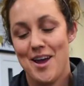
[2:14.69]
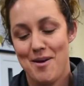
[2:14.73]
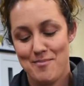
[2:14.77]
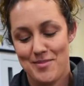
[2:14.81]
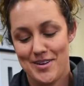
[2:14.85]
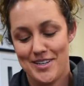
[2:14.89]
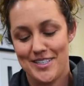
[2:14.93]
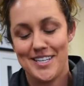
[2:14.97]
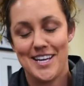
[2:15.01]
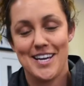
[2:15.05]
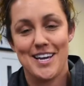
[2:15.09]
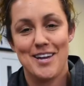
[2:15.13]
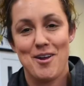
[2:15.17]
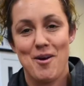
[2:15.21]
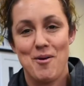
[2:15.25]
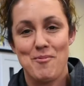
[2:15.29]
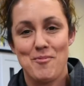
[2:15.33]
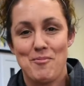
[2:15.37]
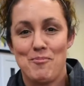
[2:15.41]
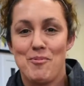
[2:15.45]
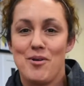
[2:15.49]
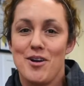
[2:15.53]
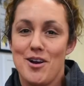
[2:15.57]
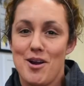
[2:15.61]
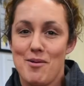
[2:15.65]
I'm going to take it home
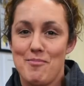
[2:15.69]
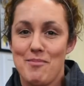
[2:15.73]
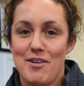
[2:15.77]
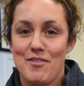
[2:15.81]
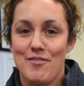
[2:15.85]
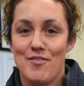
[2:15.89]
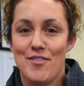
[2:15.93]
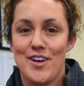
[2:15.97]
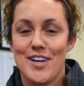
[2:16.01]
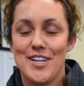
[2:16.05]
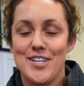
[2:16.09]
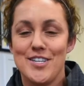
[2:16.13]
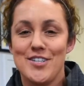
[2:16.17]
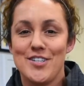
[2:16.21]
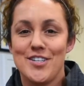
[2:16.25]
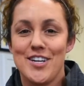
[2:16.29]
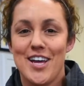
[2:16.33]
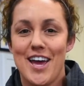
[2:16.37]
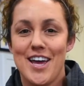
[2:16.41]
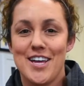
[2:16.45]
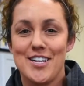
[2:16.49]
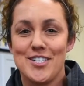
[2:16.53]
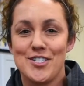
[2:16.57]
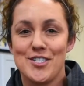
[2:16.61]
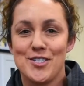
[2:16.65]
and put it on my fridge,
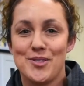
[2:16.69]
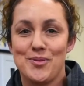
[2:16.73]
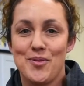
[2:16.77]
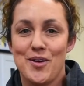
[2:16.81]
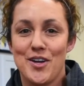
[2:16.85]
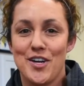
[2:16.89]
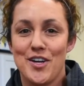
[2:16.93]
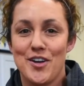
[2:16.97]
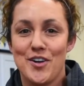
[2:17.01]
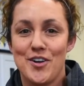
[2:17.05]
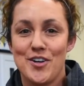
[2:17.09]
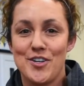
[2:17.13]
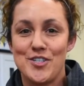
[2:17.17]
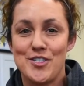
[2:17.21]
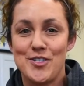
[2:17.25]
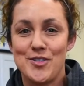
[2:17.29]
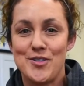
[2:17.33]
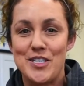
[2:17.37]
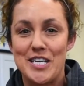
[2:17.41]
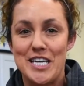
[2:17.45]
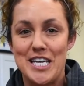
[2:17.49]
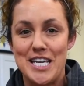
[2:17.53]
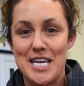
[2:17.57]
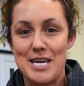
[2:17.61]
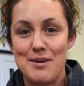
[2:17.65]
and just want to encourage you
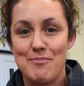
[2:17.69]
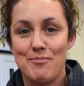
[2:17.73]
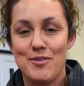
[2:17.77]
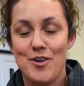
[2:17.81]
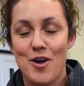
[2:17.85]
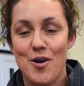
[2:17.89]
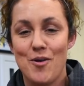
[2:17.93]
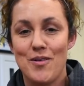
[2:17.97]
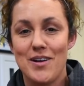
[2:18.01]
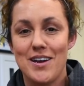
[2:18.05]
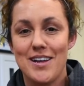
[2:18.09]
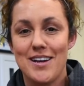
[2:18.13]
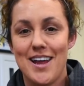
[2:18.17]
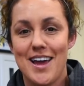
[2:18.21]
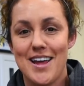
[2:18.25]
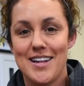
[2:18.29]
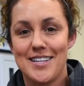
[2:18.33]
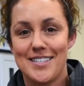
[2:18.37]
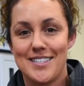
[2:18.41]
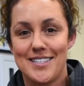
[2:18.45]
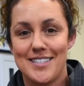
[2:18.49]
to keep going and